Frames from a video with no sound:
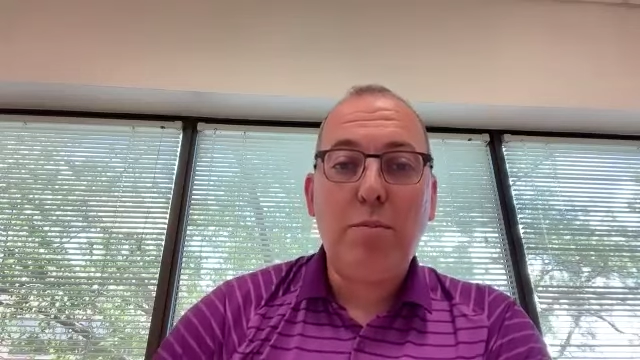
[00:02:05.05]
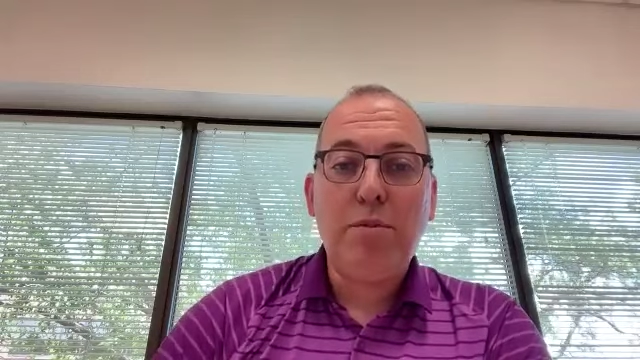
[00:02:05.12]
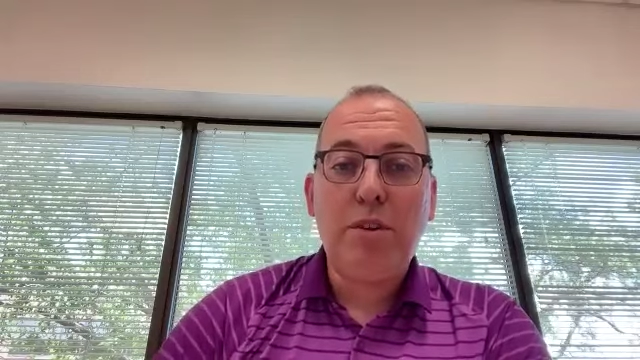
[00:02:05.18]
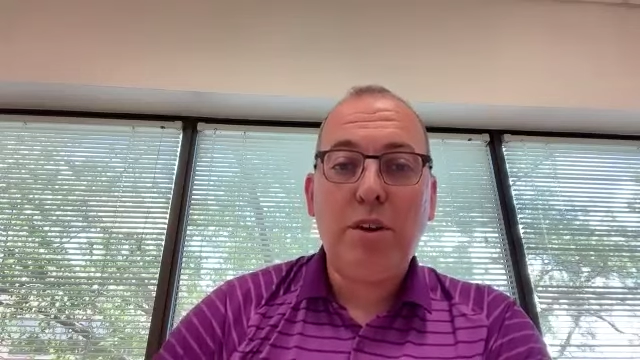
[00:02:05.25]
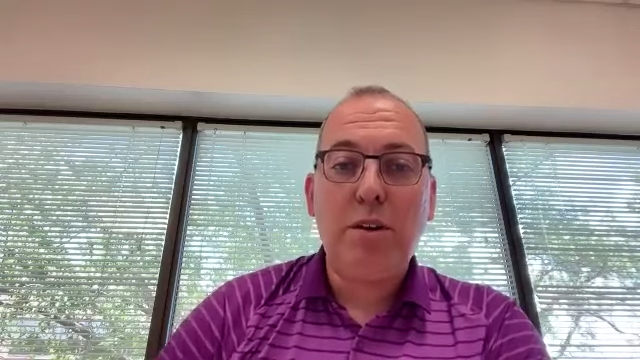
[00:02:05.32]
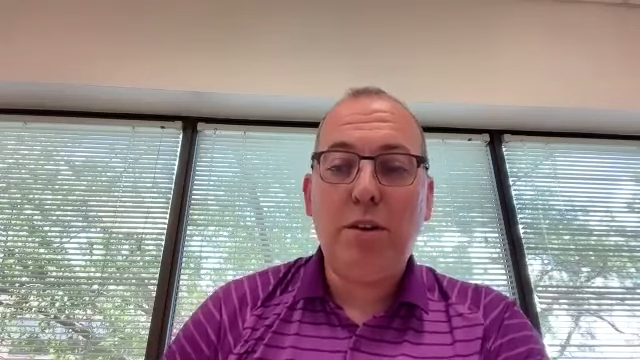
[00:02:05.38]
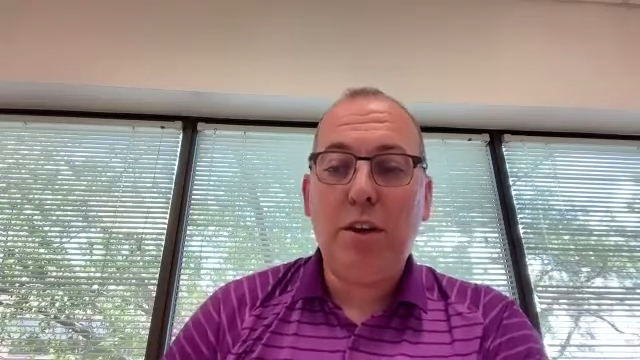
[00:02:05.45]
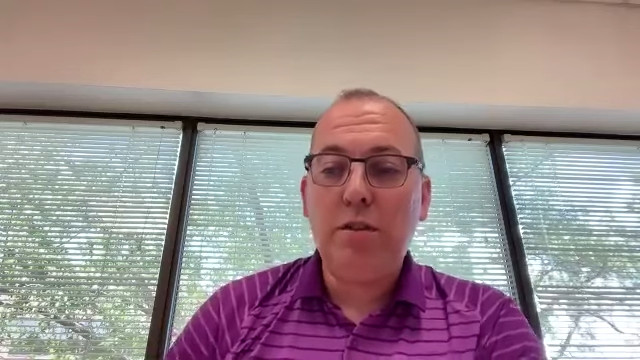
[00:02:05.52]
So
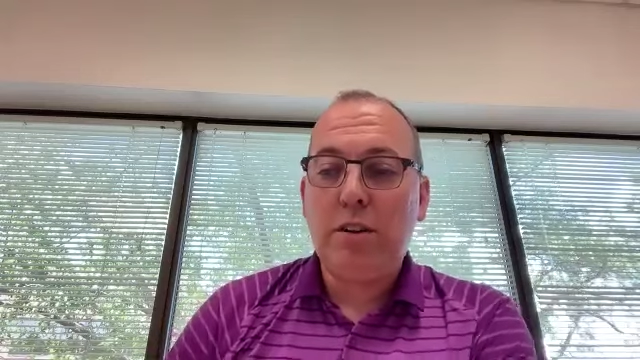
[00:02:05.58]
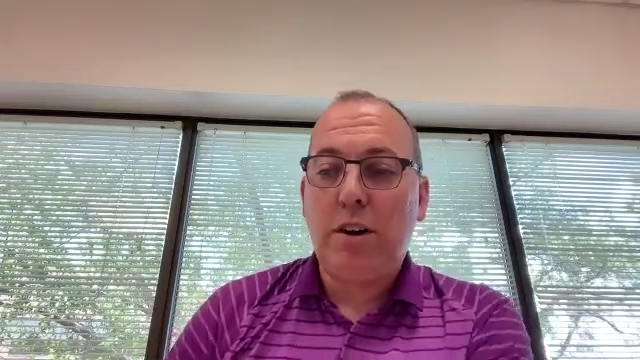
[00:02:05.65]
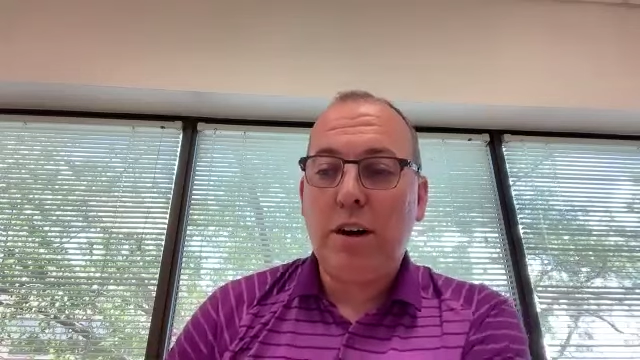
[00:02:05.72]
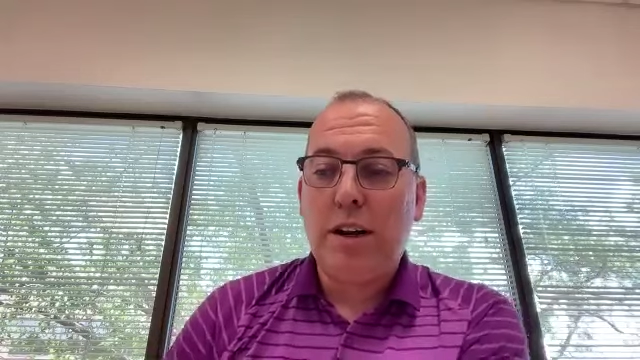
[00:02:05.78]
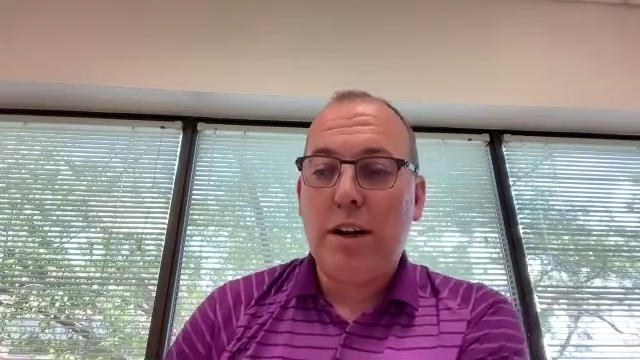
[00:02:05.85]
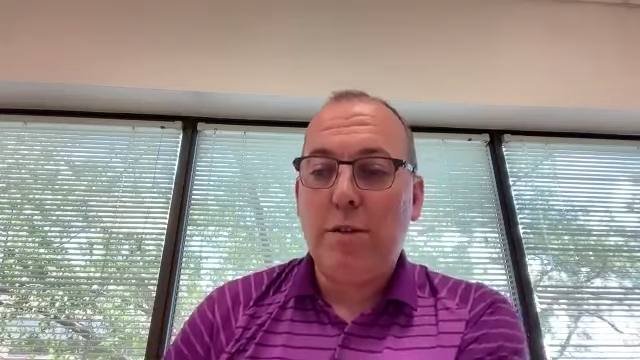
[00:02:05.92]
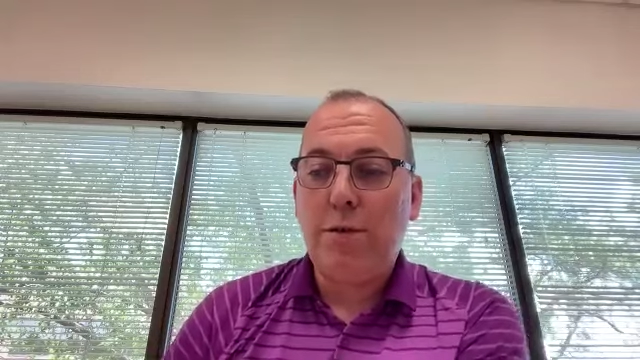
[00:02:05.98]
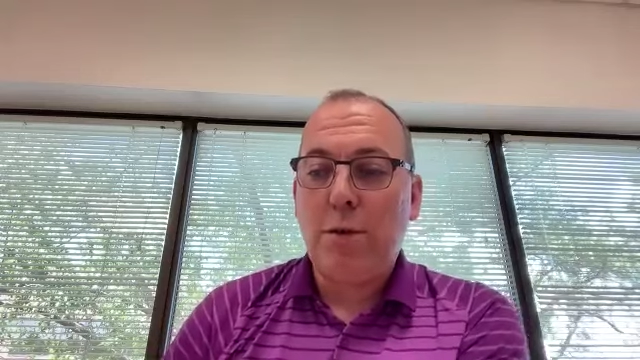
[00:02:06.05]
if you start
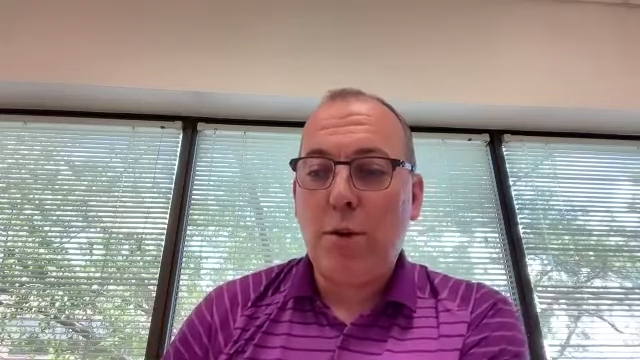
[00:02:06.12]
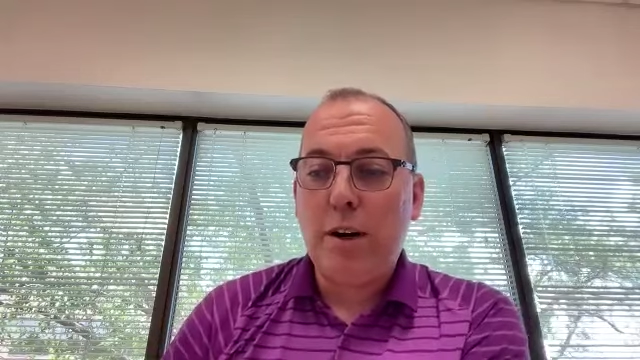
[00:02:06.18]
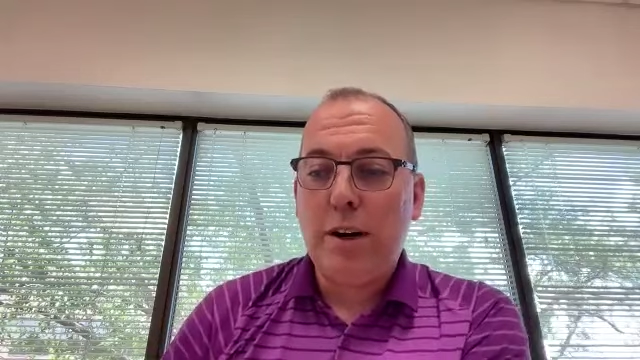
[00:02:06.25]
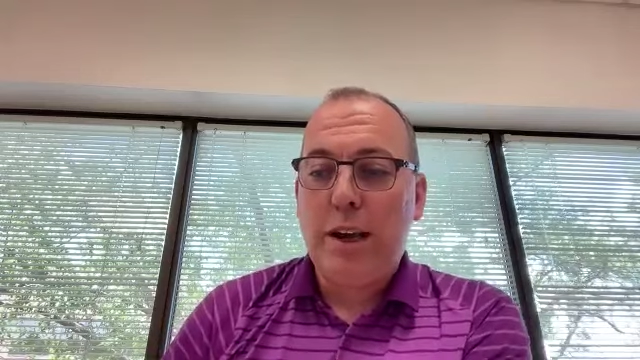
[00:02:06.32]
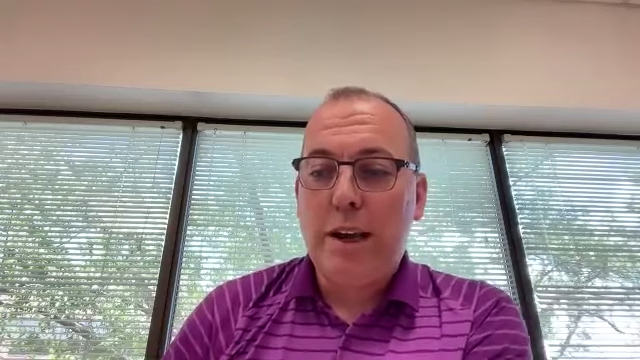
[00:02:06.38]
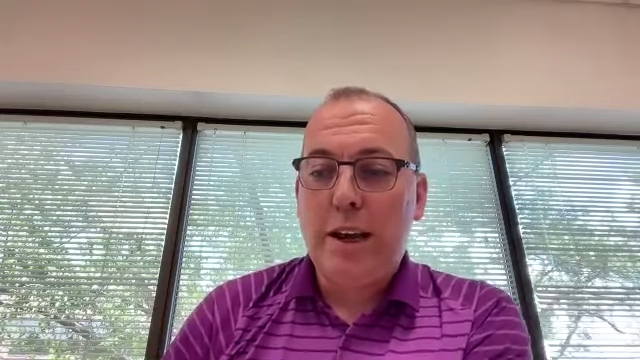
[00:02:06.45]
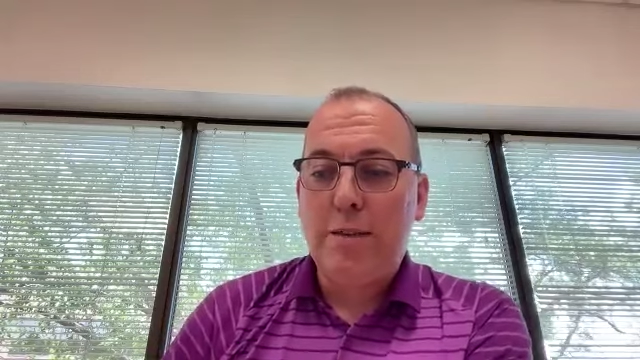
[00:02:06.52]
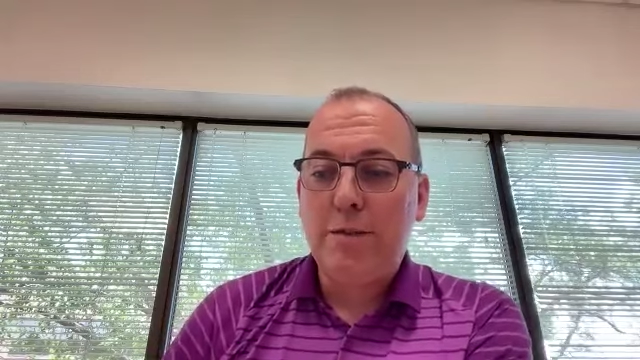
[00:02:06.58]
at a
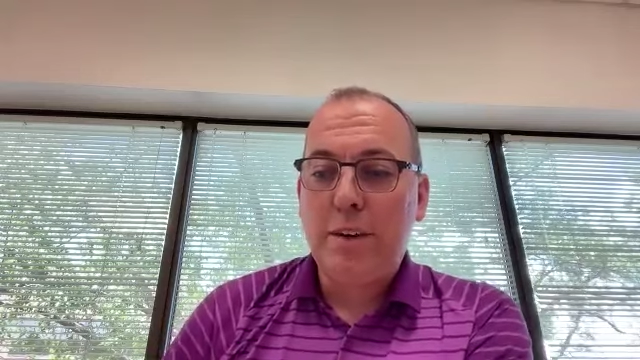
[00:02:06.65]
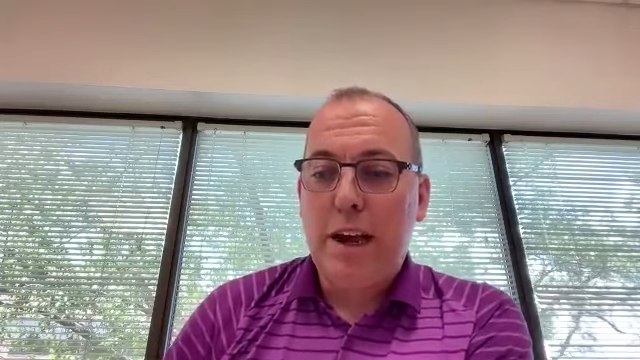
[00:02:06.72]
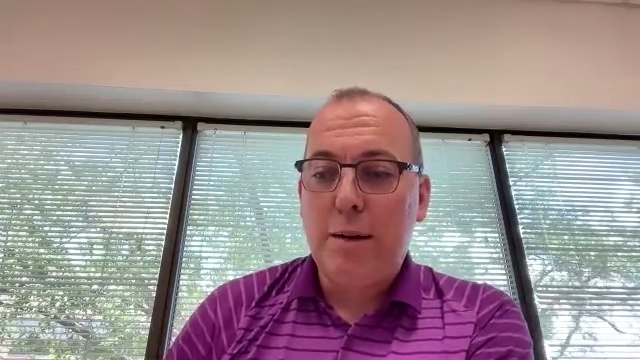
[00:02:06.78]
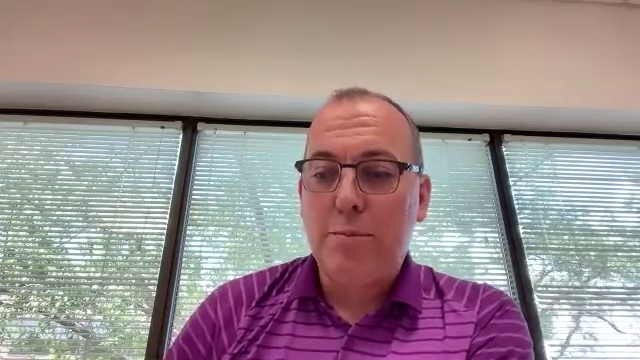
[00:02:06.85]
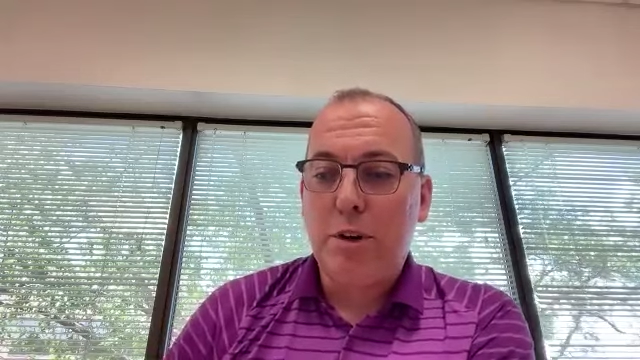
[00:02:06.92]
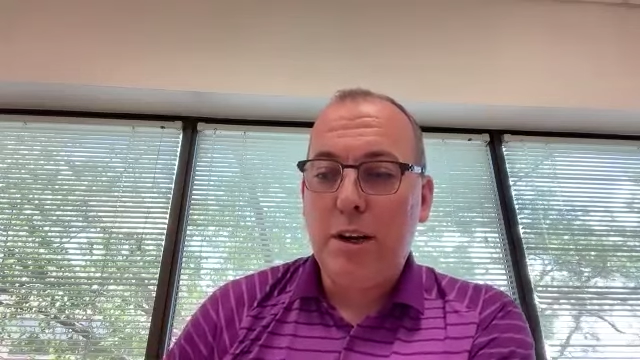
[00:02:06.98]
4.5 cap